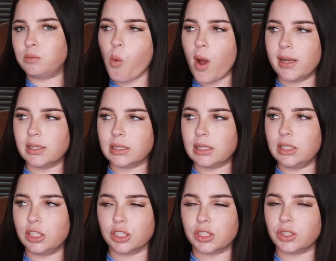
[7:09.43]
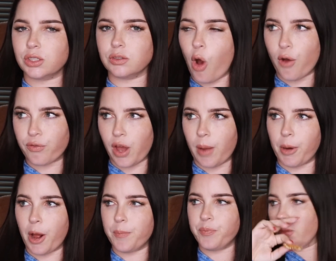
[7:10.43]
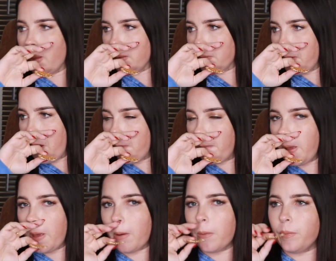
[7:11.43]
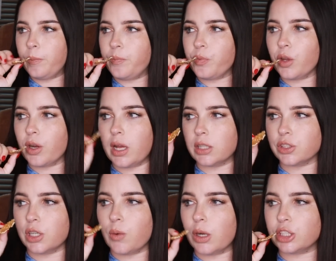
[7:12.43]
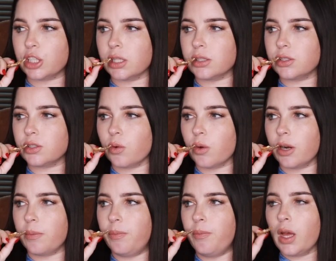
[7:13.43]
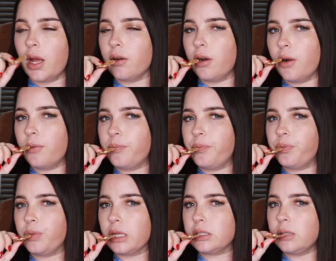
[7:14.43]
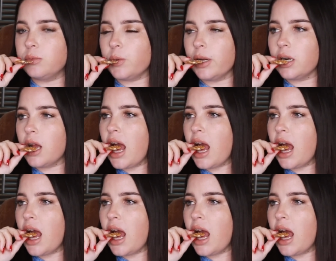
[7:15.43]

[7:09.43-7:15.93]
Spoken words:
Why isn't he just off camera, helping you or answering questions? Or, I don't know. That seems weird.